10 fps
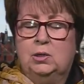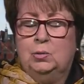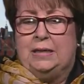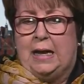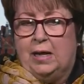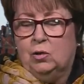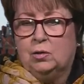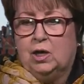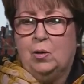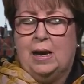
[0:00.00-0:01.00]
We
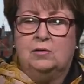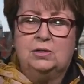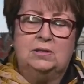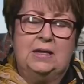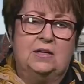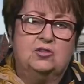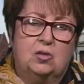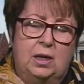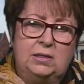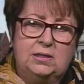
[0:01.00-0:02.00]
cannot go out and get
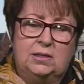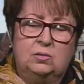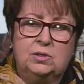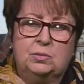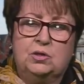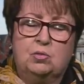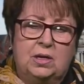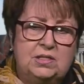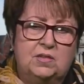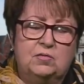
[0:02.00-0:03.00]
trade deals with the
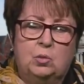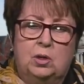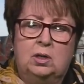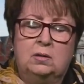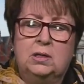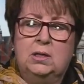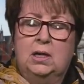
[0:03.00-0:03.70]
rest of the world.